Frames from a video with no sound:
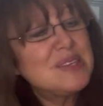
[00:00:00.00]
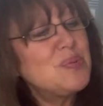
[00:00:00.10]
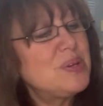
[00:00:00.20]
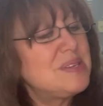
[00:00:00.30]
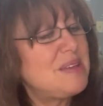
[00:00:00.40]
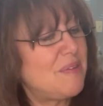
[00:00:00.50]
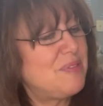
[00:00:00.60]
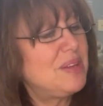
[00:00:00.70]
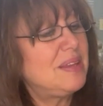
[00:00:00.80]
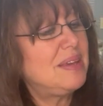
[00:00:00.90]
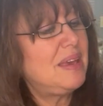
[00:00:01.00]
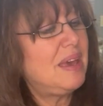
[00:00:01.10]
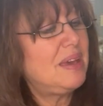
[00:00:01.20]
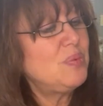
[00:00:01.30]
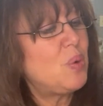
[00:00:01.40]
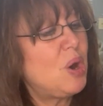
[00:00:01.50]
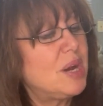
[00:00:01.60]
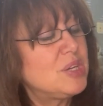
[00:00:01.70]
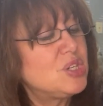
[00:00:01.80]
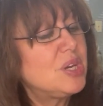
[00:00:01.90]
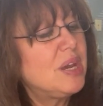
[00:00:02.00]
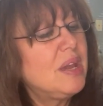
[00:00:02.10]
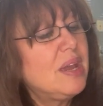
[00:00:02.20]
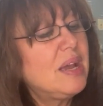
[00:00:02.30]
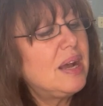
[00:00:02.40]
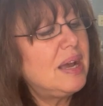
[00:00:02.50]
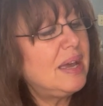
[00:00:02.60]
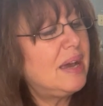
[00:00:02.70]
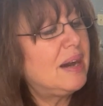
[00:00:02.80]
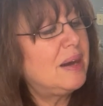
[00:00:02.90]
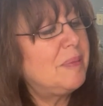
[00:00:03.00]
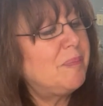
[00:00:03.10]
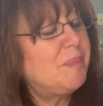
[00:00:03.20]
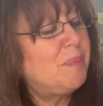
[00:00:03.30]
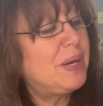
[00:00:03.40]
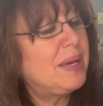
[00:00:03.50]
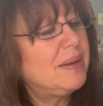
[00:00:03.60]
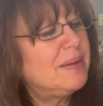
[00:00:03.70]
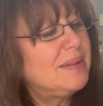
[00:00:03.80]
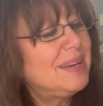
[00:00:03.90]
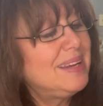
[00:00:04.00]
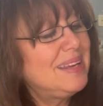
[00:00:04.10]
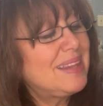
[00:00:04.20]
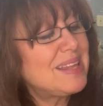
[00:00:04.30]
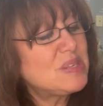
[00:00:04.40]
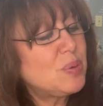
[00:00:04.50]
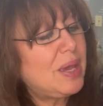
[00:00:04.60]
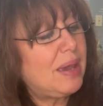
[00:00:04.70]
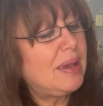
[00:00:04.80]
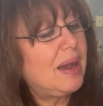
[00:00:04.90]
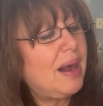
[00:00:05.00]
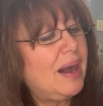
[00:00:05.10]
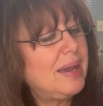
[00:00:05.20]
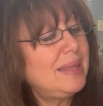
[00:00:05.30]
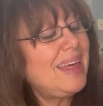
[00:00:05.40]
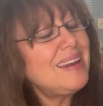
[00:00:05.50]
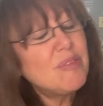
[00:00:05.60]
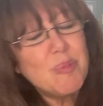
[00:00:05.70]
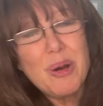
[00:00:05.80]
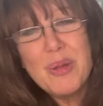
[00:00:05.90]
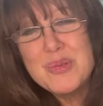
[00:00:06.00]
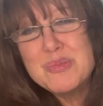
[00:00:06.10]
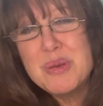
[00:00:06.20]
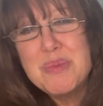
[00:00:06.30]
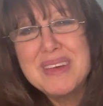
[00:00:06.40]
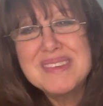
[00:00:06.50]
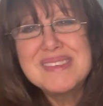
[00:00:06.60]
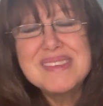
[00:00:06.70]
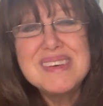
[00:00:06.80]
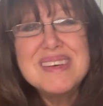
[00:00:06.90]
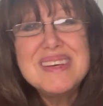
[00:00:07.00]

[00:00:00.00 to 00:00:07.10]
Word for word: this one is definitely hand wash. Um, but that's okay. I, that never bothers me because